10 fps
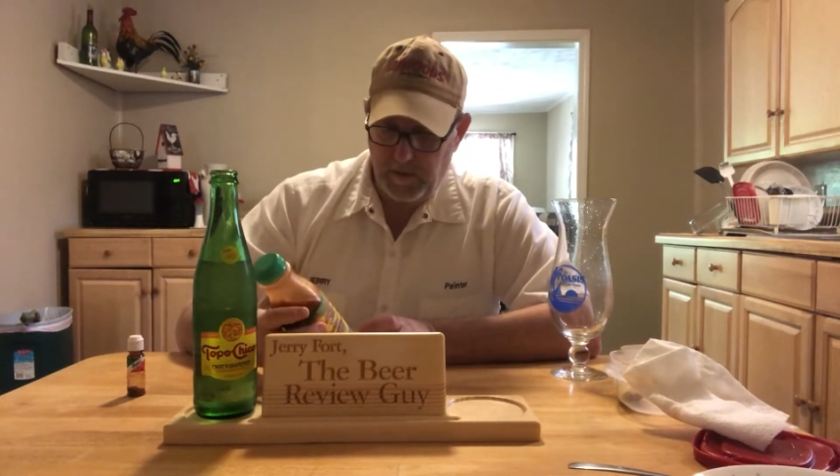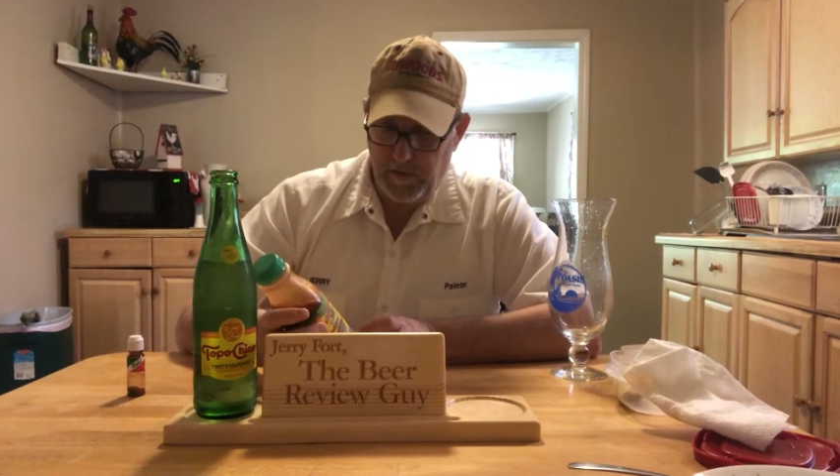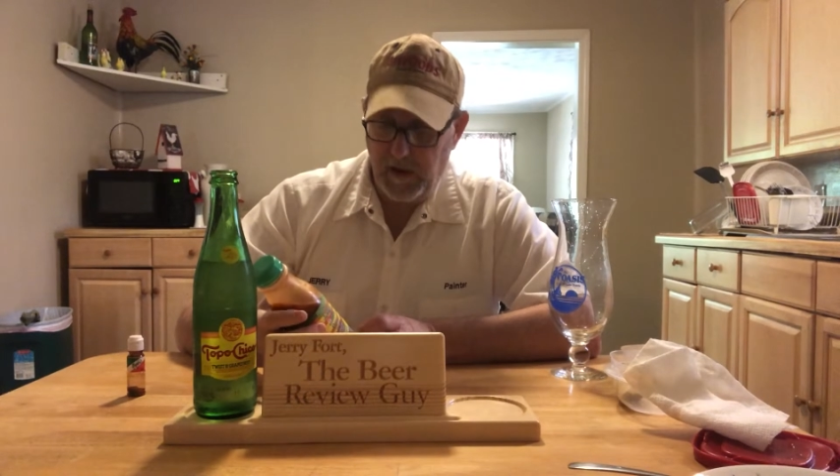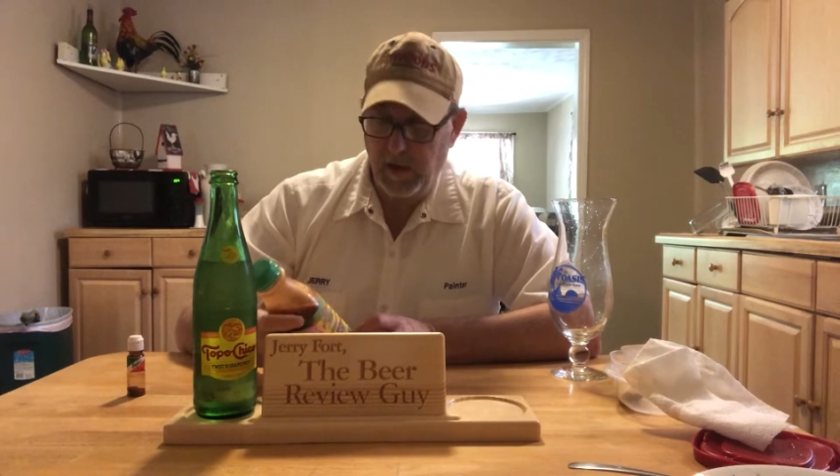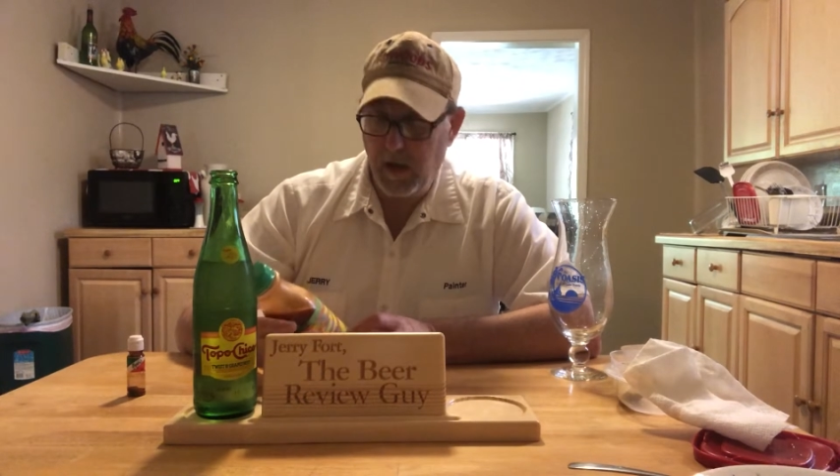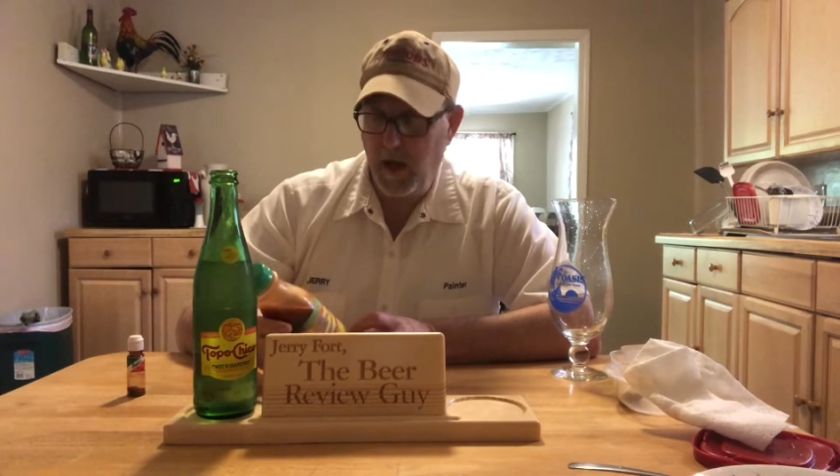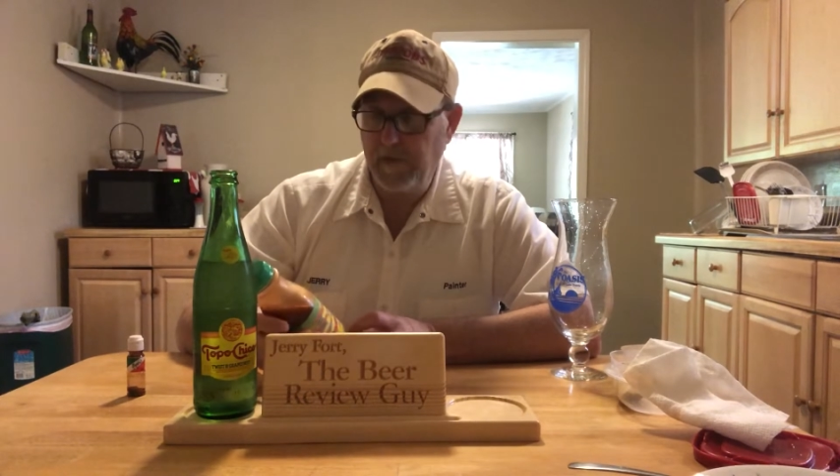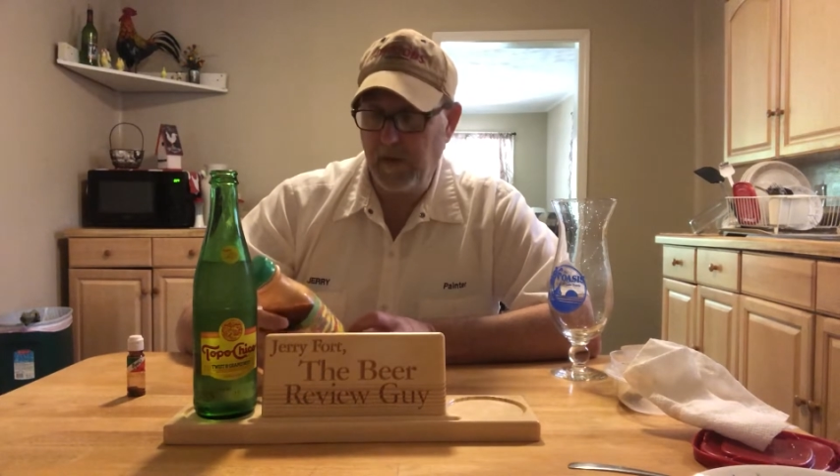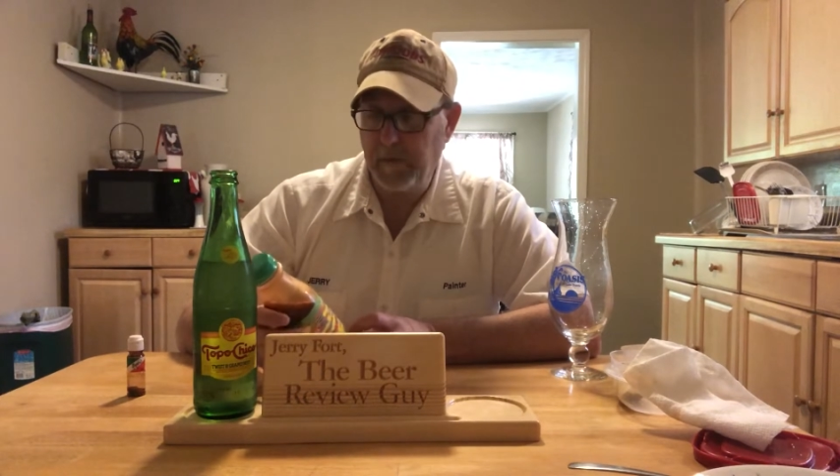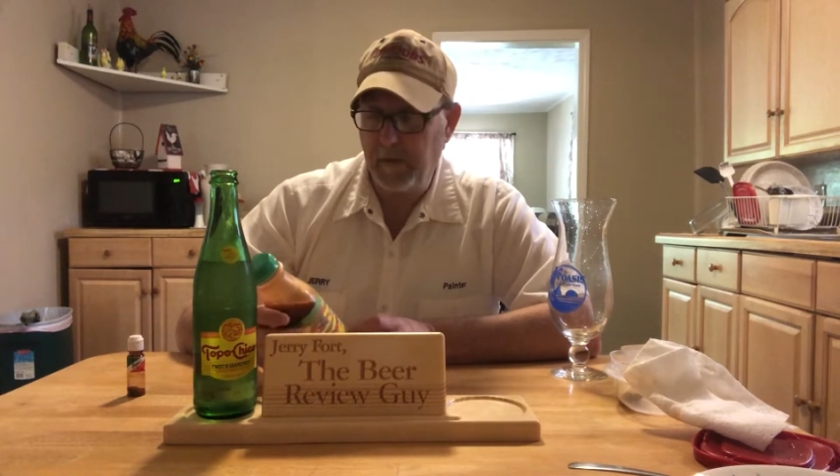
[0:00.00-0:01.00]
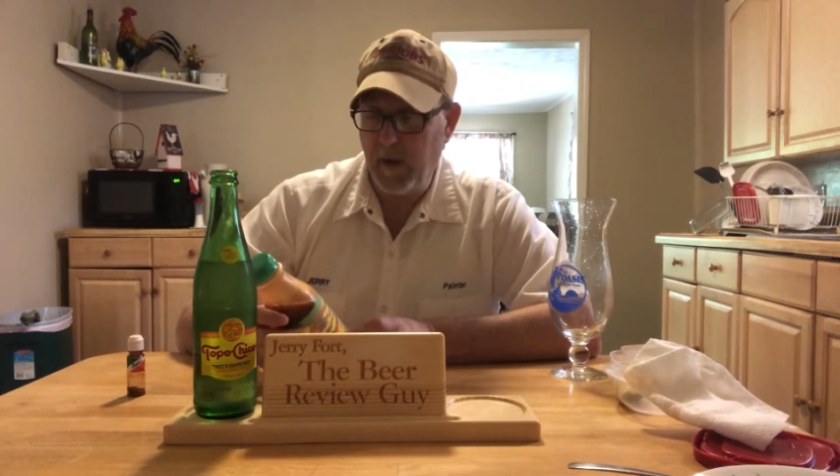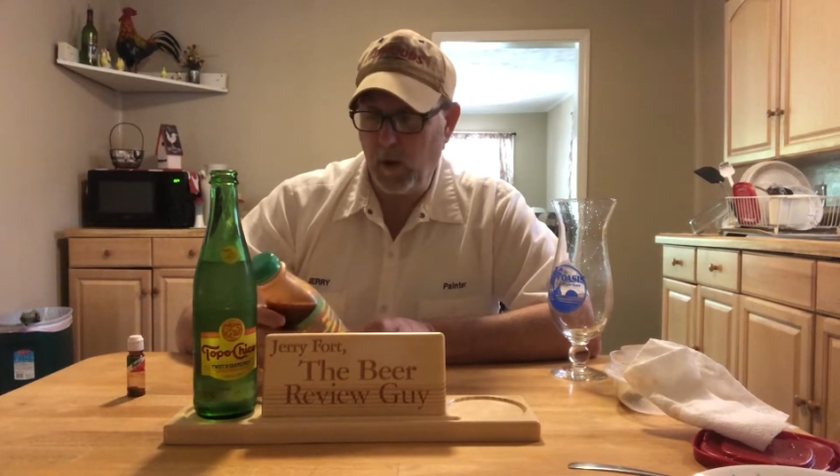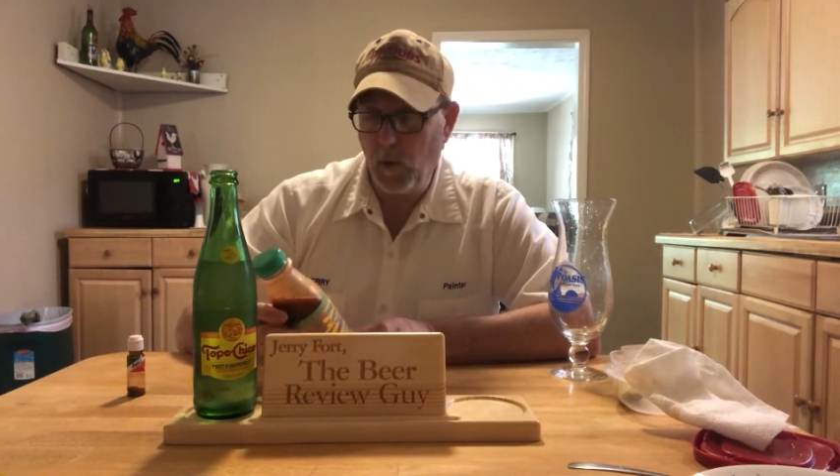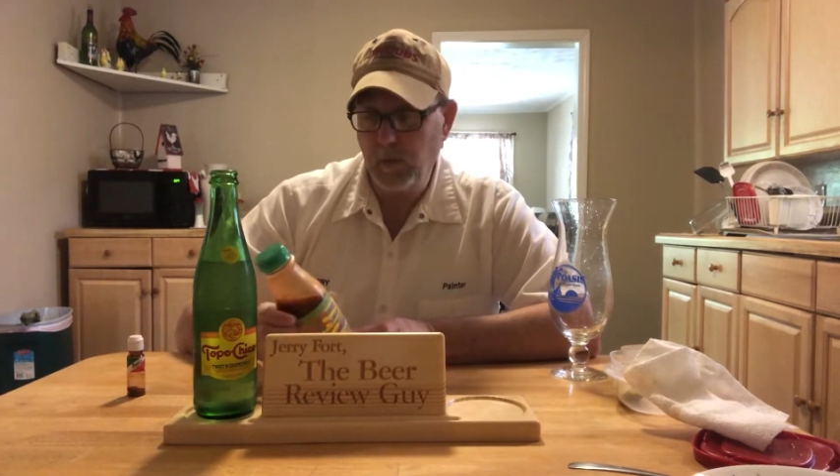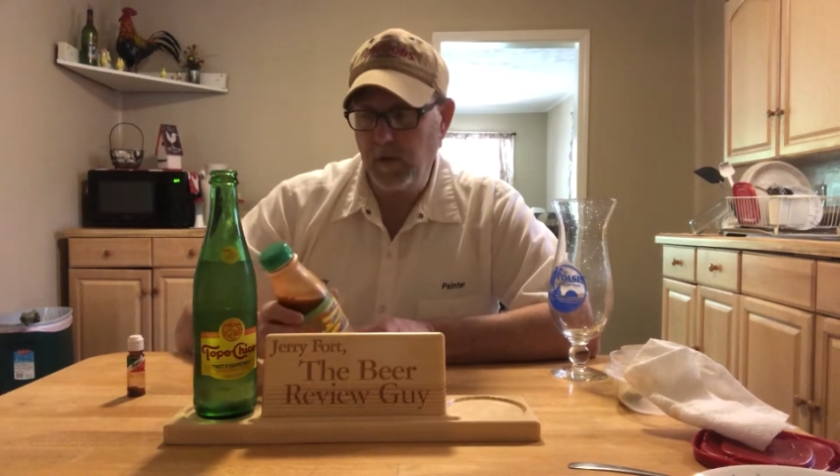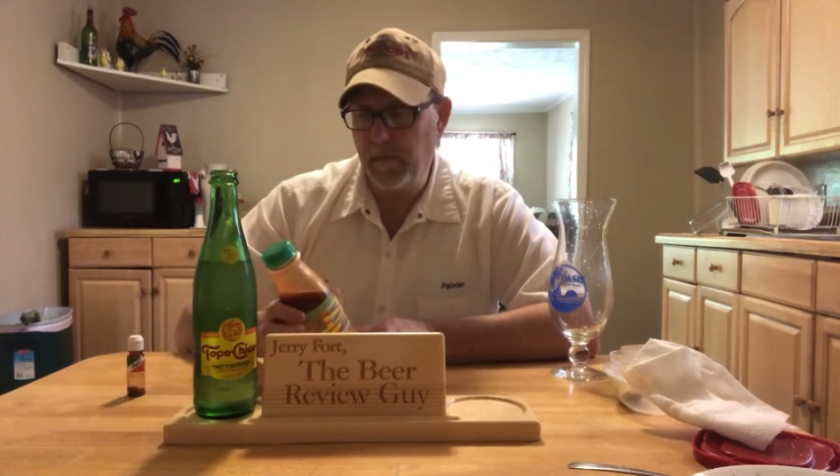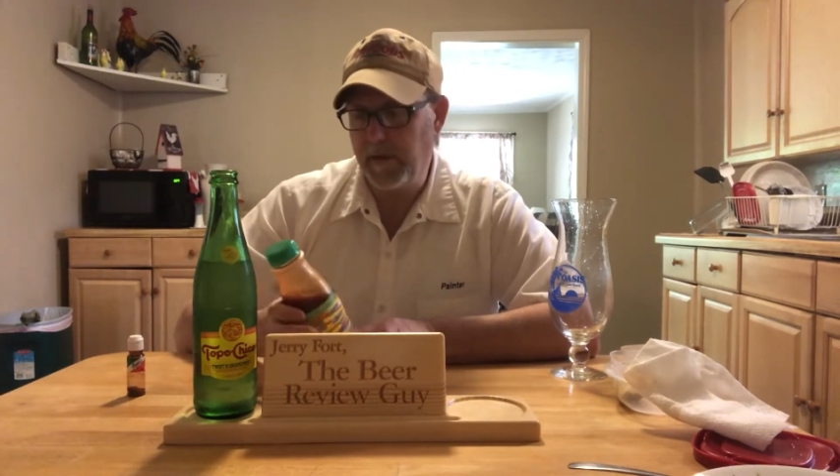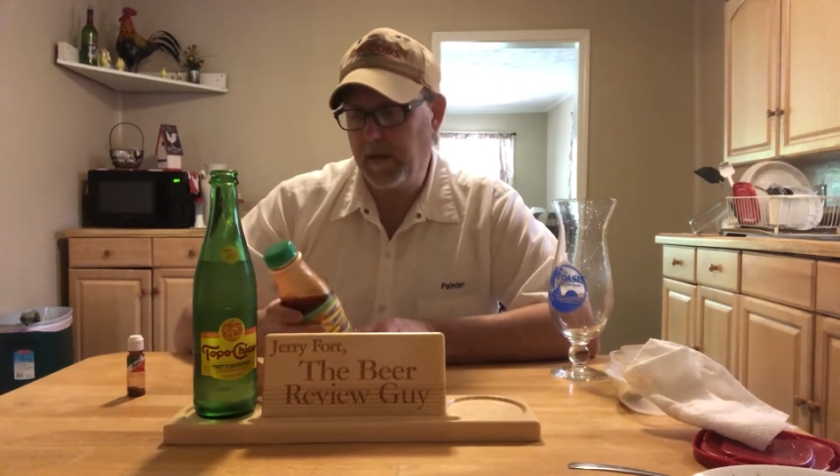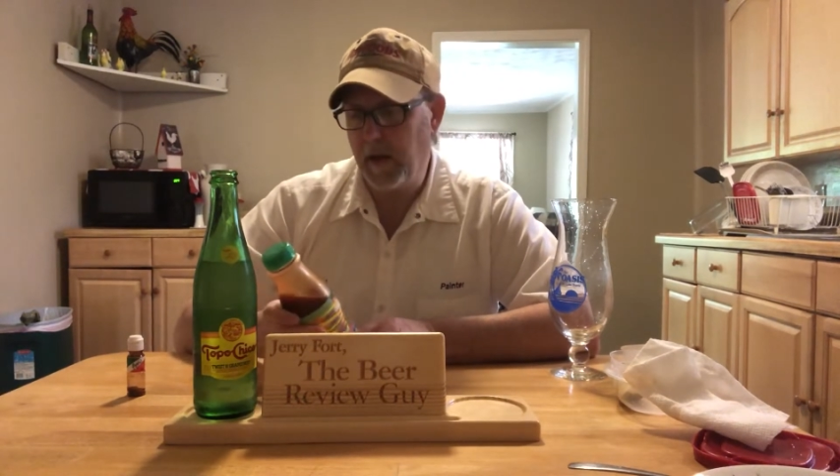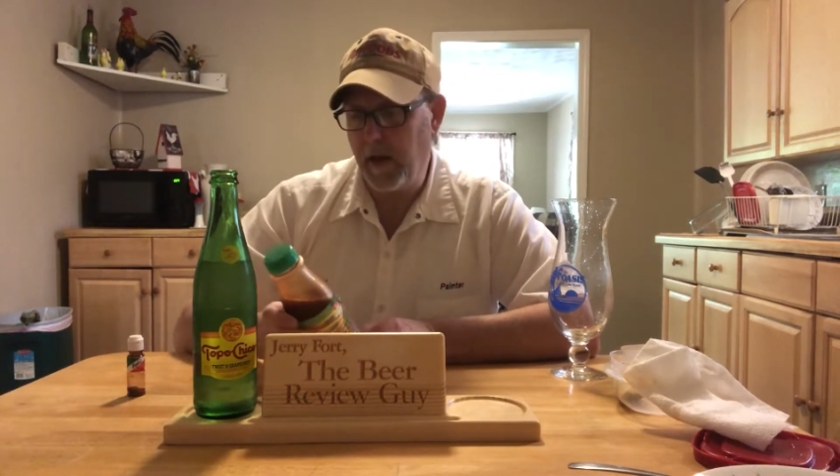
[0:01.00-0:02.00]
finish off some of my older
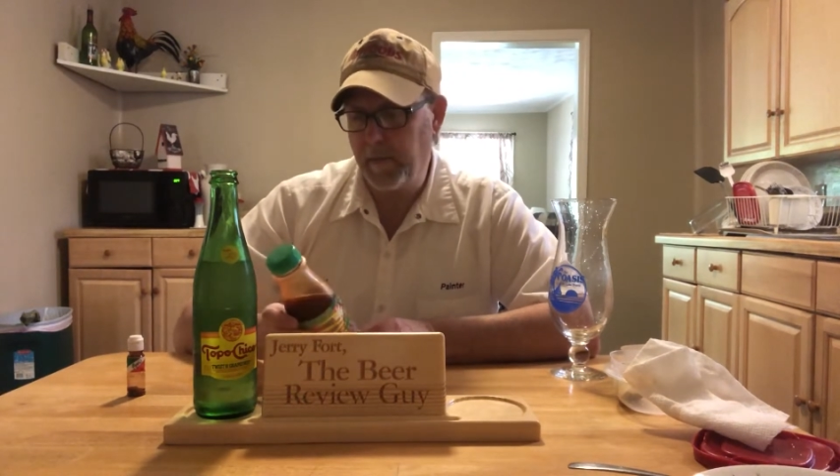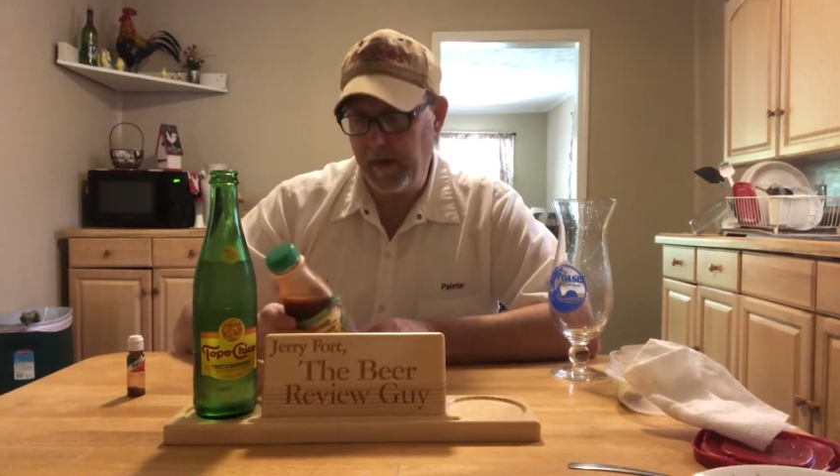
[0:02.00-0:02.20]
Michelada